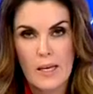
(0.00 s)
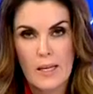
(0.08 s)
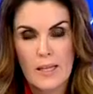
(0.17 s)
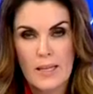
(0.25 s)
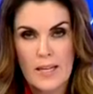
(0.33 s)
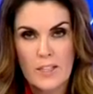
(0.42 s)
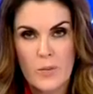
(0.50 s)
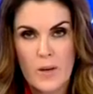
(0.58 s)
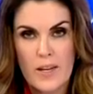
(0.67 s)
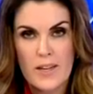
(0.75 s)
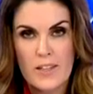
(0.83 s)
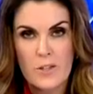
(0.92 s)
Last
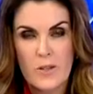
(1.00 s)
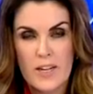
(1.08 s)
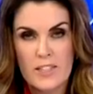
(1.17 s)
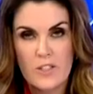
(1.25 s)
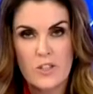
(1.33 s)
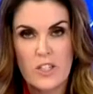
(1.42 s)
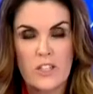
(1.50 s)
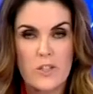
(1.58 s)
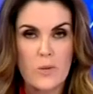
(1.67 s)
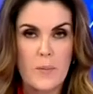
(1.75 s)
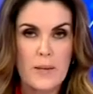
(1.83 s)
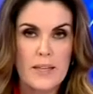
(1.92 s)
week, transgender
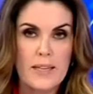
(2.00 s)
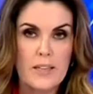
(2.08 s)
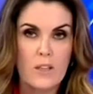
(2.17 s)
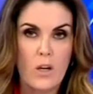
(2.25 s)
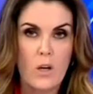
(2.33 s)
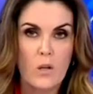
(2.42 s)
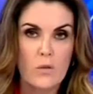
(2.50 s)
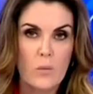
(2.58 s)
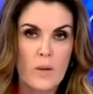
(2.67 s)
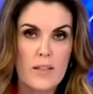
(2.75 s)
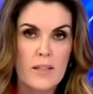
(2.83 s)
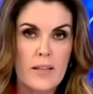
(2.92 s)
swimmer Lia Gold
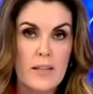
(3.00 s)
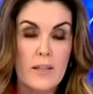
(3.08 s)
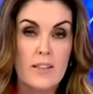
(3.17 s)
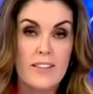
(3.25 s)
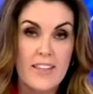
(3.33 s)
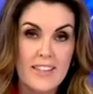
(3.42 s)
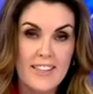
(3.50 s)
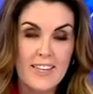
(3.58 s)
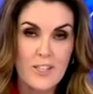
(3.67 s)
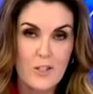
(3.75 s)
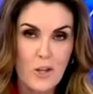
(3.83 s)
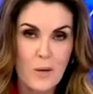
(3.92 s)
won,
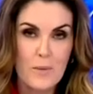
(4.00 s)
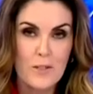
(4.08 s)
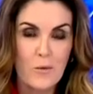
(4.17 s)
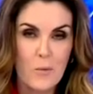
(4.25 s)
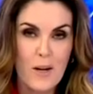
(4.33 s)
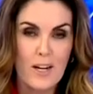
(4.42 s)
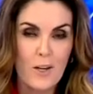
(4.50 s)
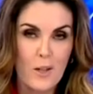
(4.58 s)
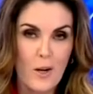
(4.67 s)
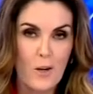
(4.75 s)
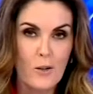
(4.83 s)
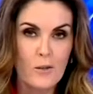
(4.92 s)
Lia Thomas won
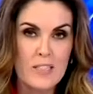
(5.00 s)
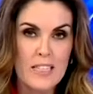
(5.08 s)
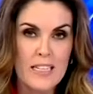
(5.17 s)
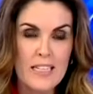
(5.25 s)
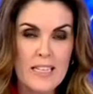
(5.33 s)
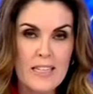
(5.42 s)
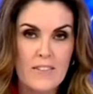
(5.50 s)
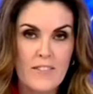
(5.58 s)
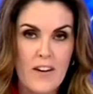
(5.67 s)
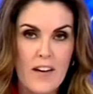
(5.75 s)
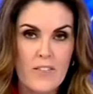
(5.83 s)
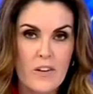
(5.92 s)
gold in the
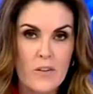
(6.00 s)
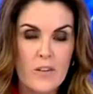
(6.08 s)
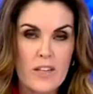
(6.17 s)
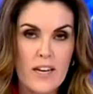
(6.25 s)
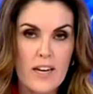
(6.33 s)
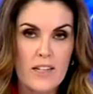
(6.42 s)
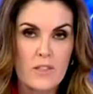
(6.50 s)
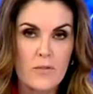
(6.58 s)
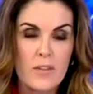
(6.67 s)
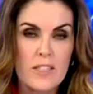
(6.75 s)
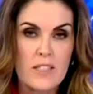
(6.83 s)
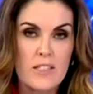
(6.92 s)
500 yards
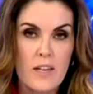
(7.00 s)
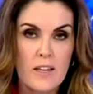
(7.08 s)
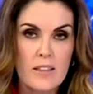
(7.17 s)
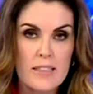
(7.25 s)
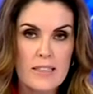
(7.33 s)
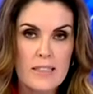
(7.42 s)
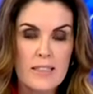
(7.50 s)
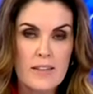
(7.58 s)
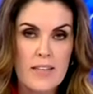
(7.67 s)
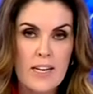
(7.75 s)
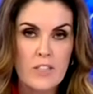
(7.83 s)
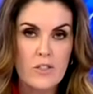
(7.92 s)
freestyle at
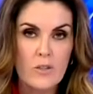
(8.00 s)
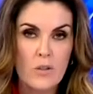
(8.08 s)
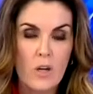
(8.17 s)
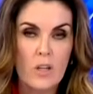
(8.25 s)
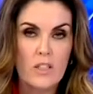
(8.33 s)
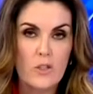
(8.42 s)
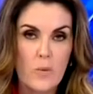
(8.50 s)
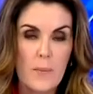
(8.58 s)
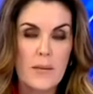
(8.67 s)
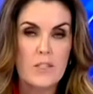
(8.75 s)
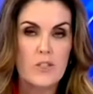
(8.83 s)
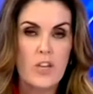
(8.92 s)
the National College
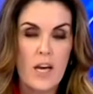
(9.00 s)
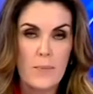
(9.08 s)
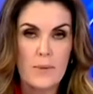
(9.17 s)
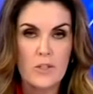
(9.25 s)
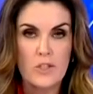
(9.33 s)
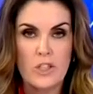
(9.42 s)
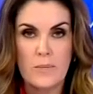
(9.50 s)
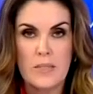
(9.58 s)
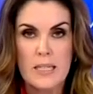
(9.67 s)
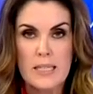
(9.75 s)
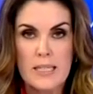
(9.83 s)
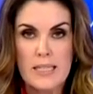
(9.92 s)
Swimming
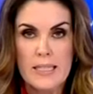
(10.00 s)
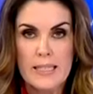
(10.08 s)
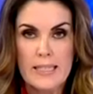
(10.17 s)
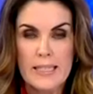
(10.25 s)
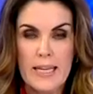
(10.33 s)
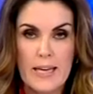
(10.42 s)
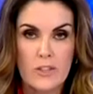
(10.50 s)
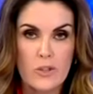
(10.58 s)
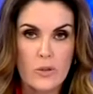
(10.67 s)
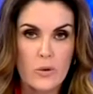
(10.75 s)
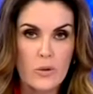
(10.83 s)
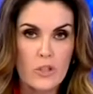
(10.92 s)
Championships in Atlanta,
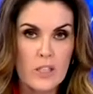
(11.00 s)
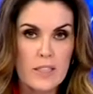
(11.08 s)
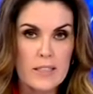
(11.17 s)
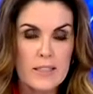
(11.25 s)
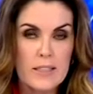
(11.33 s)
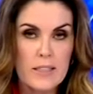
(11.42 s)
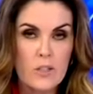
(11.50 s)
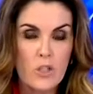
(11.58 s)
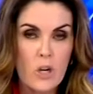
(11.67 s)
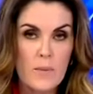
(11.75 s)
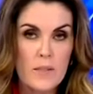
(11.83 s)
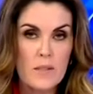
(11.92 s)
Georgia.
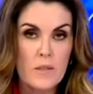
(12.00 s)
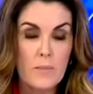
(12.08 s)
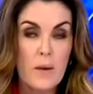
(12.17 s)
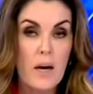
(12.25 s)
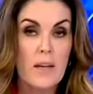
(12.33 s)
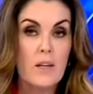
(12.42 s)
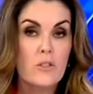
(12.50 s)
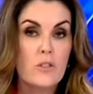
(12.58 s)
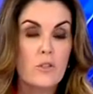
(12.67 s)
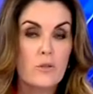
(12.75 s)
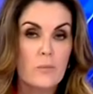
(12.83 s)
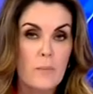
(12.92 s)
Thomas, a
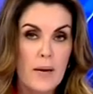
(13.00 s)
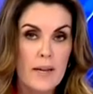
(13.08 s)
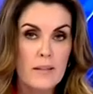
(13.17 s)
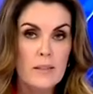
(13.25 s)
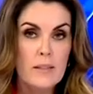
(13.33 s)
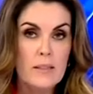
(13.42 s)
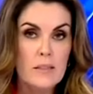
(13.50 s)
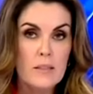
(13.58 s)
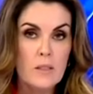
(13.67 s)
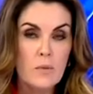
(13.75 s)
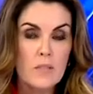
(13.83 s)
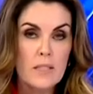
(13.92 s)
biological male,
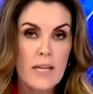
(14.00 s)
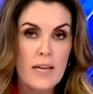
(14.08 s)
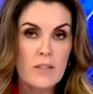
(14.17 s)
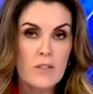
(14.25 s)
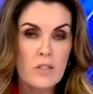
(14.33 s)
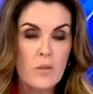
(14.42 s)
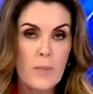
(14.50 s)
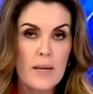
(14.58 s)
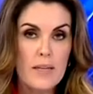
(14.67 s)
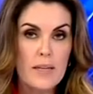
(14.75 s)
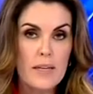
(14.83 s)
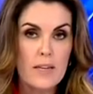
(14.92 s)
was allowed to
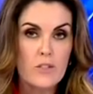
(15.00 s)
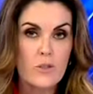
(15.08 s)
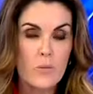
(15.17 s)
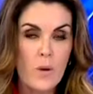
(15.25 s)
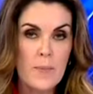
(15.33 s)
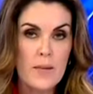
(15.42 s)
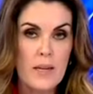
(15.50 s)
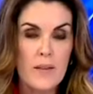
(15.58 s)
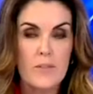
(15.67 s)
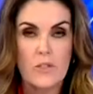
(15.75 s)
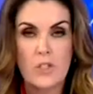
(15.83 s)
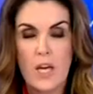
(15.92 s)
compete against women
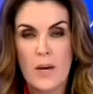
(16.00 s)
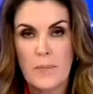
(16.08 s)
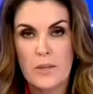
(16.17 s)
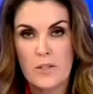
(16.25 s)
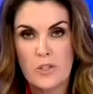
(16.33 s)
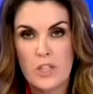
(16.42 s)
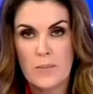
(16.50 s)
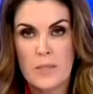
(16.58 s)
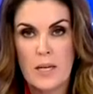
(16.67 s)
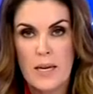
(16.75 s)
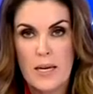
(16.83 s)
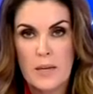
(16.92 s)
at the
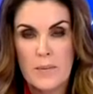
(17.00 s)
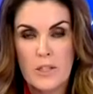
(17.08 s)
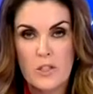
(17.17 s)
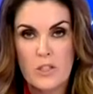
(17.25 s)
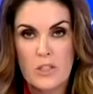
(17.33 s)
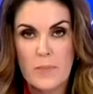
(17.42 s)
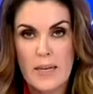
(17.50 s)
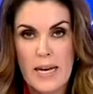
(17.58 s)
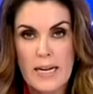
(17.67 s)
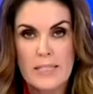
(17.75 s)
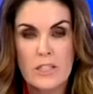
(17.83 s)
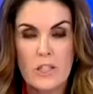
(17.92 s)
championships because she's been
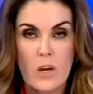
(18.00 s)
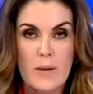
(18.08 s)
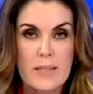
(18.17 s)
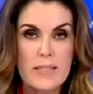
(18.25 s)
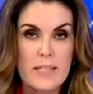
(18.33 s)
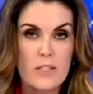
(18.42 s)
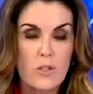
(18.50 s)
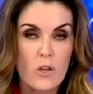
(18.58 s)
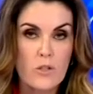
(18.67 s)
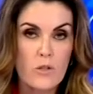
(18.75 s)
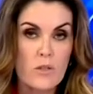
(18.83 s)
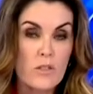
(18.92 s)
undergoing
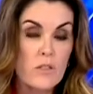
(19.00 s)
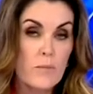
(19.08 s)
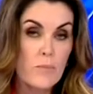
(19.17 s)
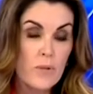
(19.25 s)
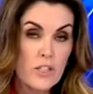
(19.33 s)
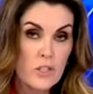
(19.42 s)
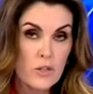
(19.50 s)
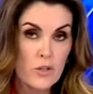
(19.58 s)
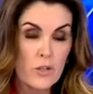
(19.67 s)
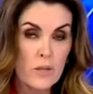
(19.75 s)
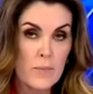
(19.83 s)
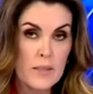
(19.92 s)
testosterone suppression
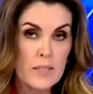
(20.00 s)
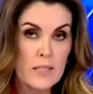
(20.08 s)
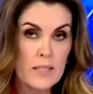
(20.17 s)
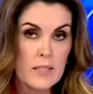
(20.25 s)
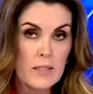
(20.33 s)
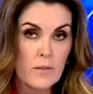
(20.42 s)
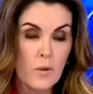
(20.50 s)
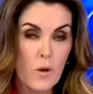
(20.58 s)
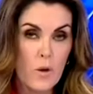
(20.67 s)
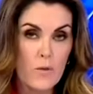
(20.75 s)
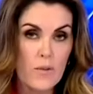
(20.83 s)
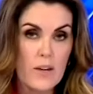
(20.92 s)
treatment for
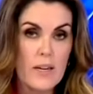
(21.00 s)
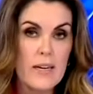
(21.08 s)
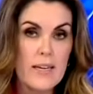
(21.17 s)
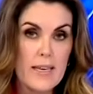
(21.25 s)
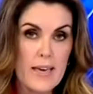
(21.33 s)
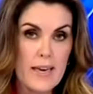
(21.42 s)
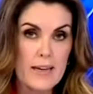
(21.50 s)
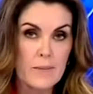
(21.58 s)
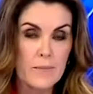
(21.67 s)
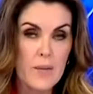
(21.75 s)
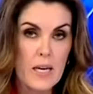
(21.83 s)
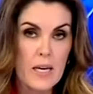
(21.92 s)
over a year.